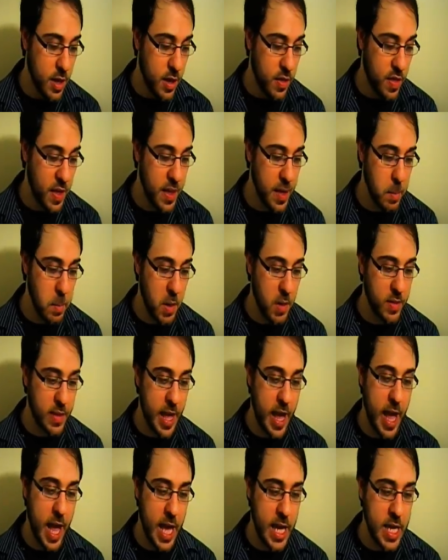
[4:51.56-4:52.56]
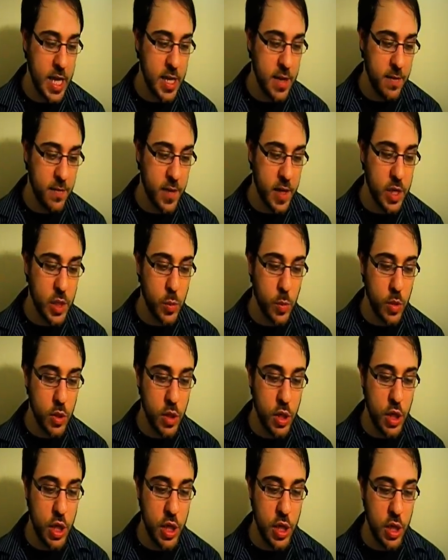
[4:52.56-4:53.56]
Think about that. An individual
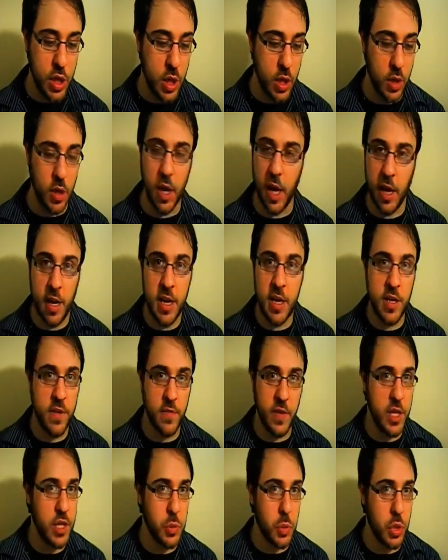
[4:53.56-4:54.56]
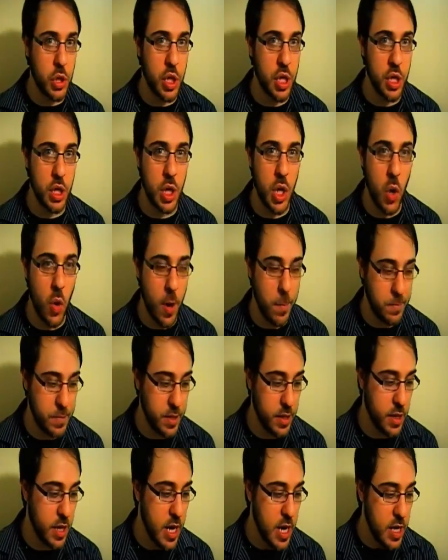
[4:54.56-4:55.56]
couldn't go up
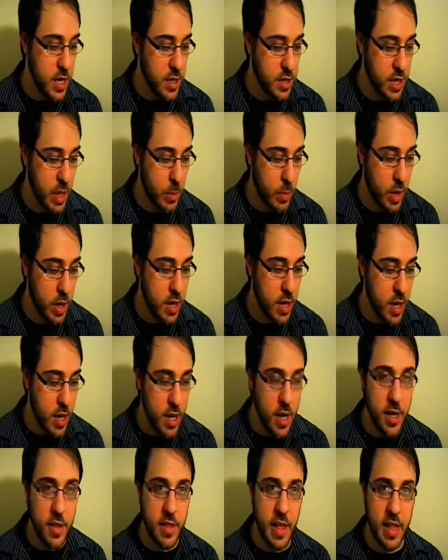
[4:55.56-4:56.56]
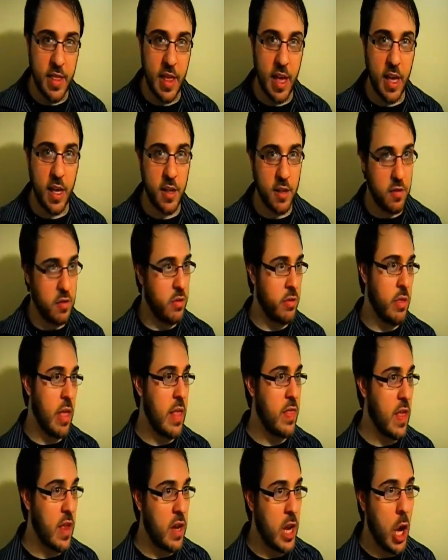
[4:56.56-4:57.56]
to someone that they
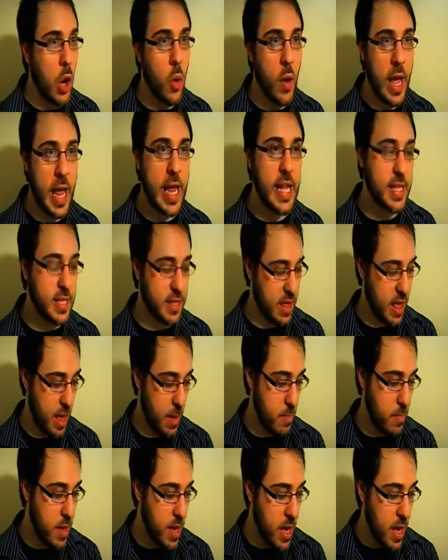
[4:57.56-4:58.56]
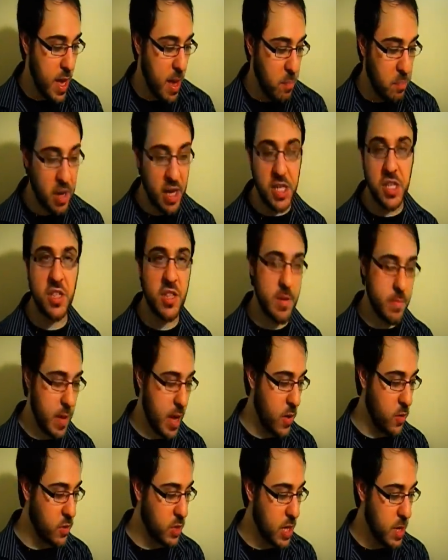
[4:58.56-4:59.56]
know hates them, punch them
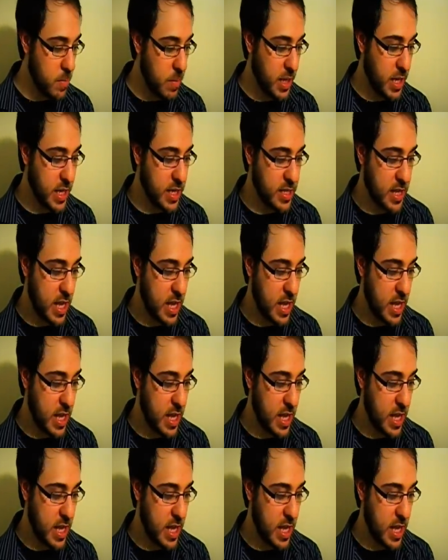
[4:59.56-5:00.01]
out because